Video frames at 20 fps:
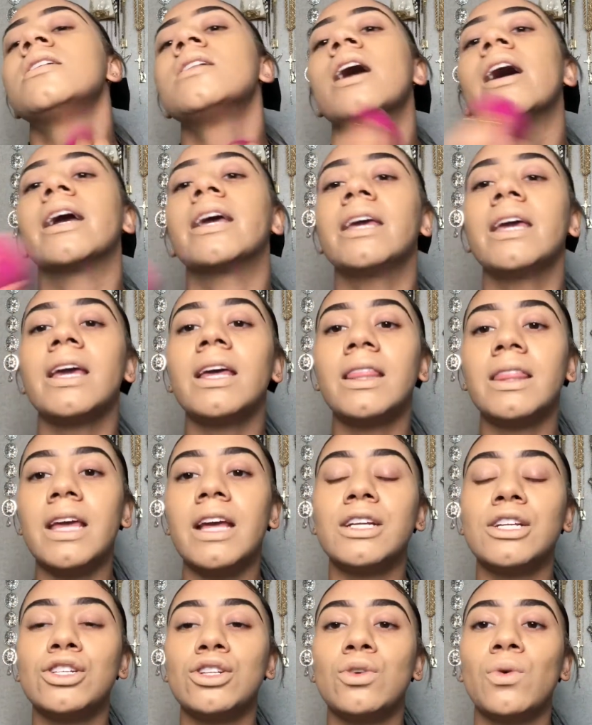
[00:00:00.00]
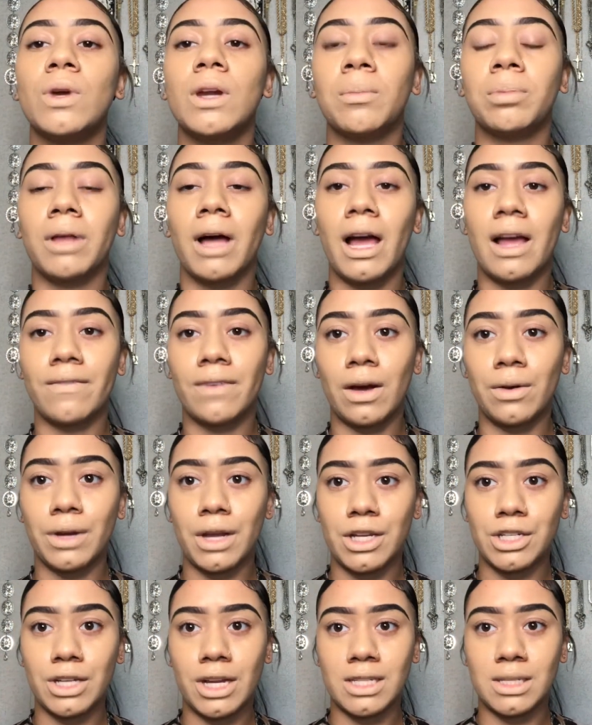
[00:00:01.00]
A key thing to do when applying
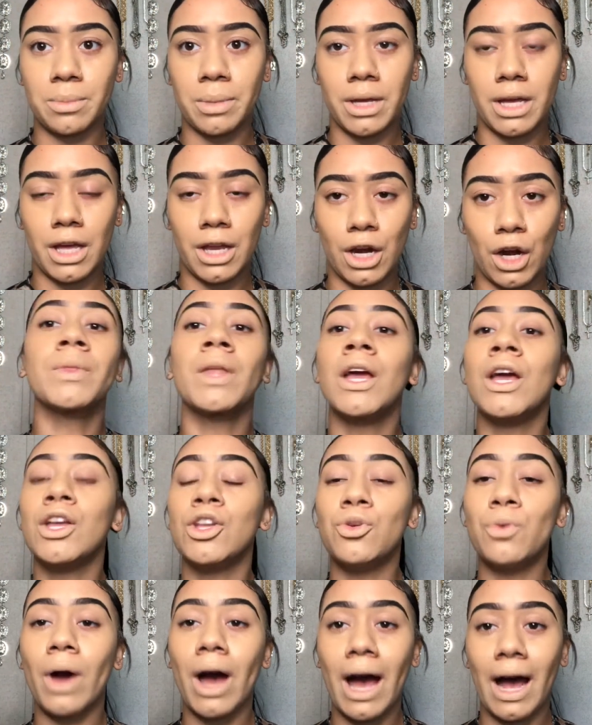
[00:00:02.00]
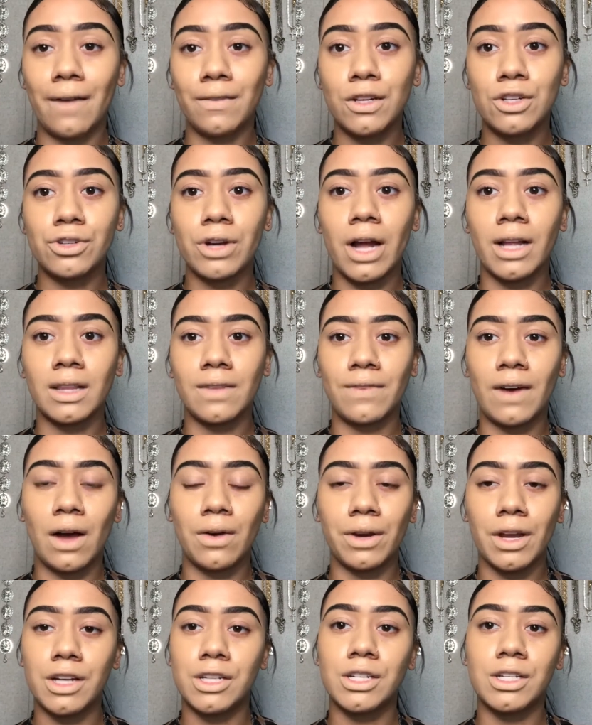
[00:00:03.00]
foundation as a beginner, you have to drag the
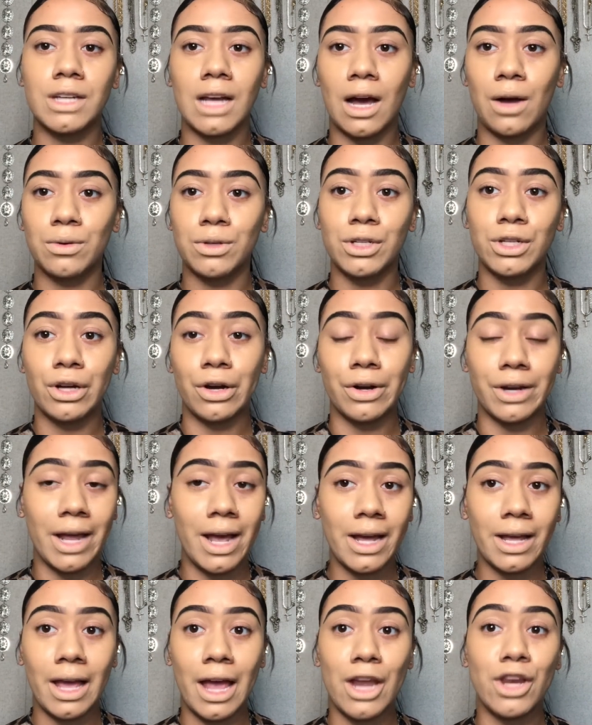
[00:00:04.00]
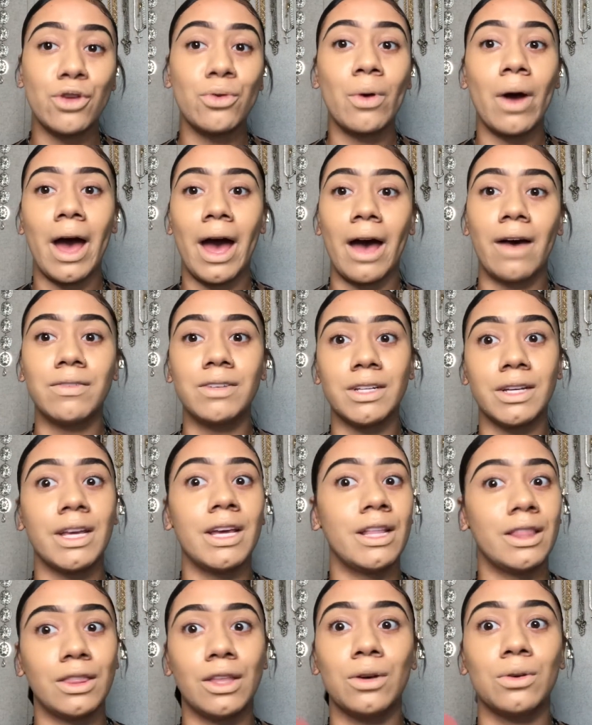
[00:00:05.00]
foundation down to your neck and you have to
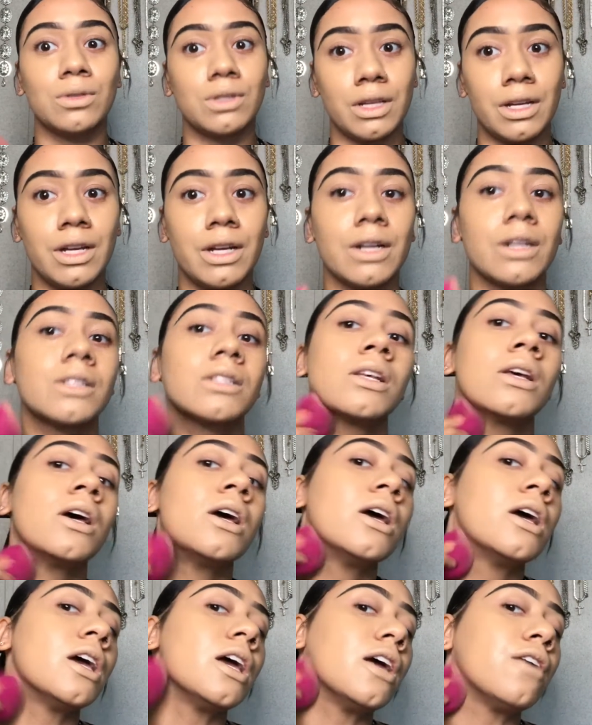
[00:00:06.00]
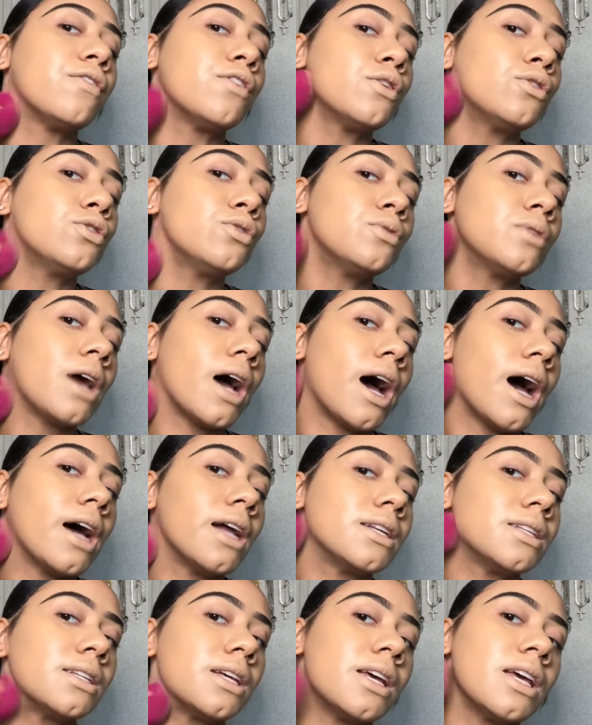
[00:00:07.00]
hit those ears. If you do not,
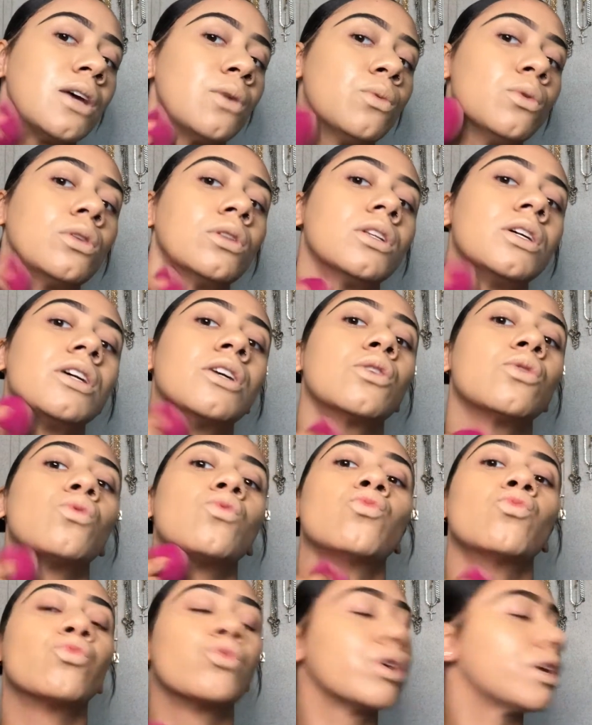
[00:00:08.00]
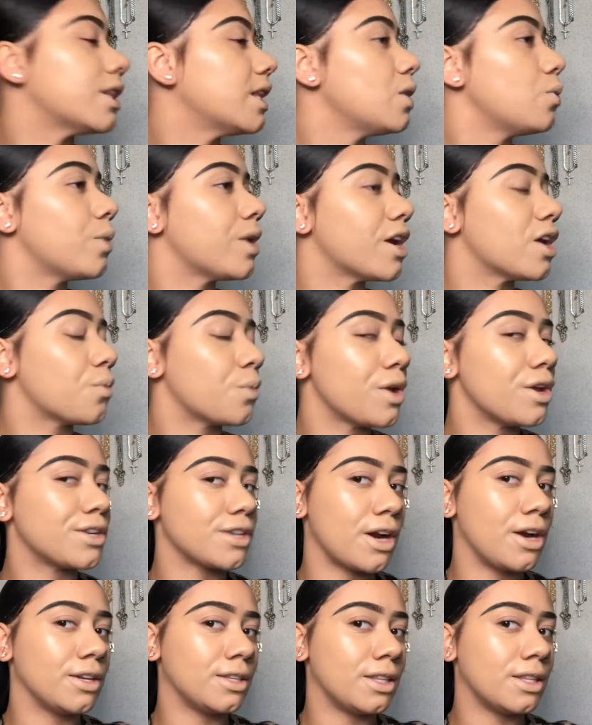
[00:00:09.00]
it will look really weird when you
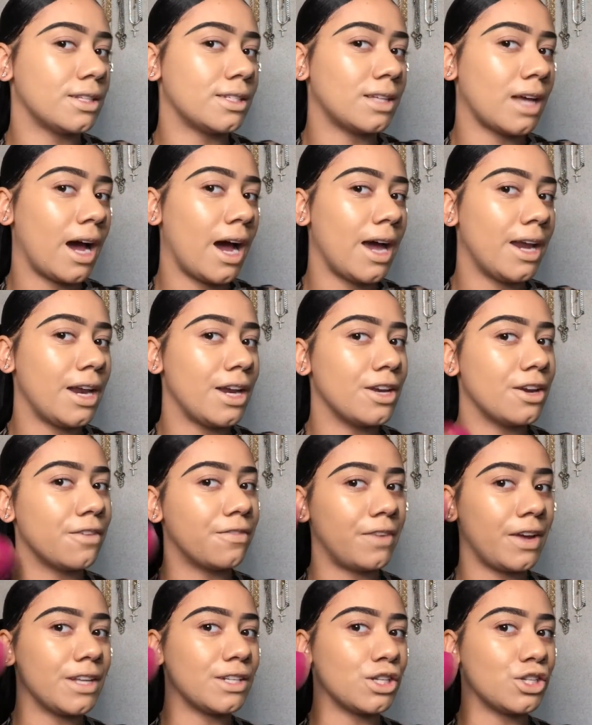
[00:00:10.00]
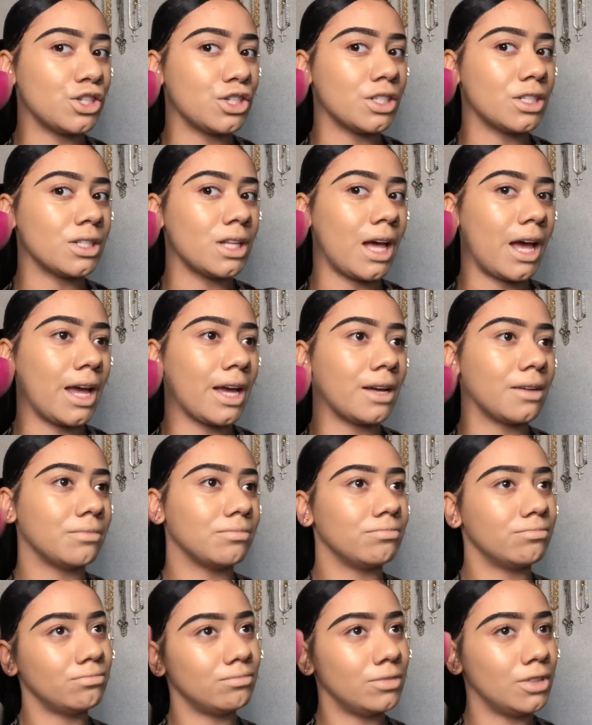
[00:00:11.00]
turn to the side and your face is just like,
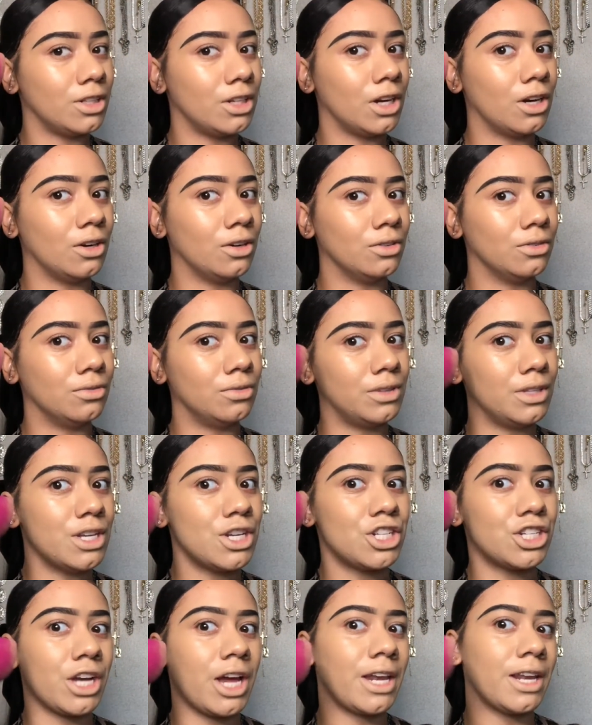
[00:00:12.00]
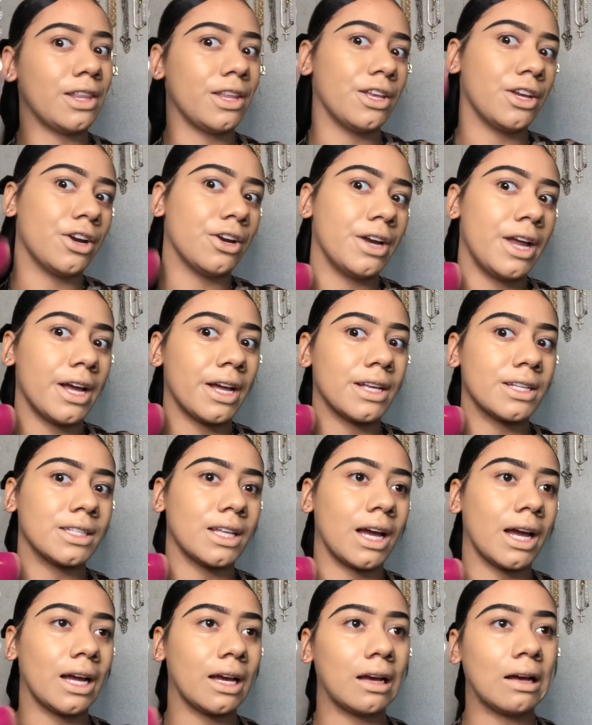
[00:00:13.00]
you know, this shade, and then your neck is
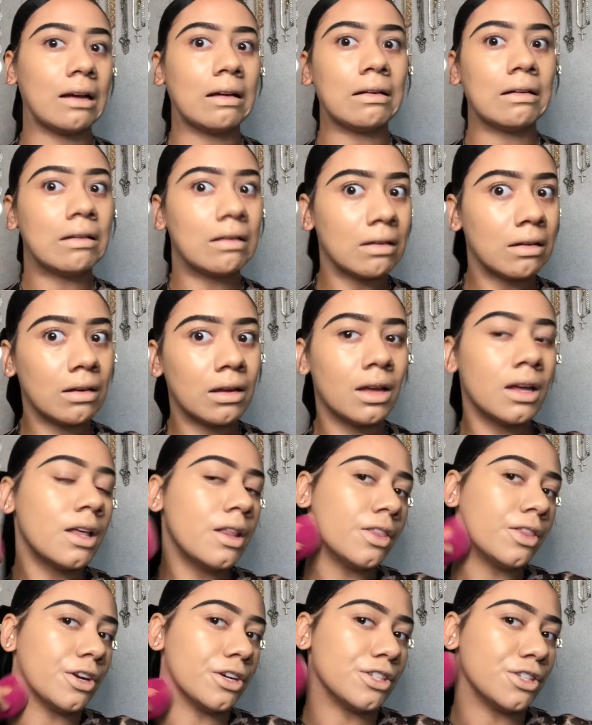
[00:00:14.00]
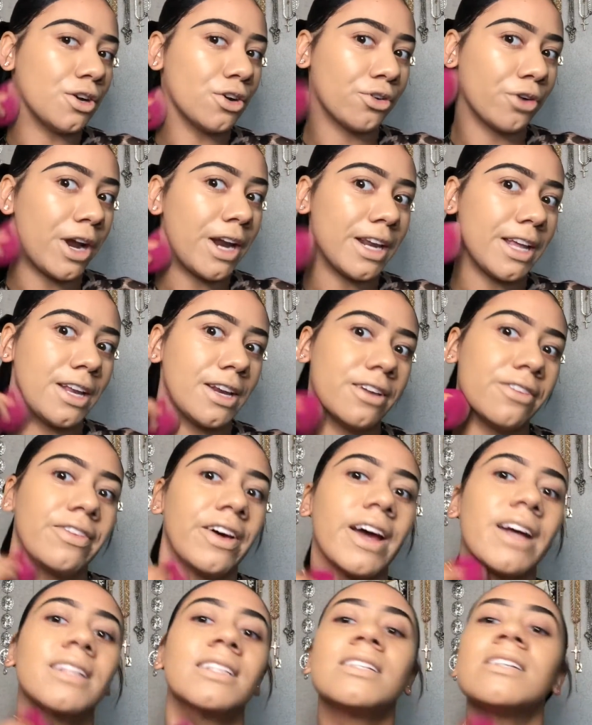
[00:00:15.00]
like, there's no gradient
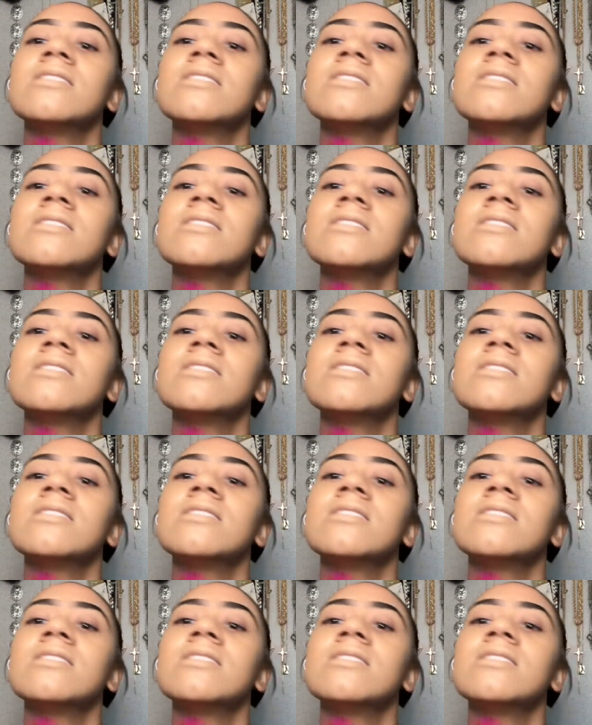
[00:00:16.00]
effect.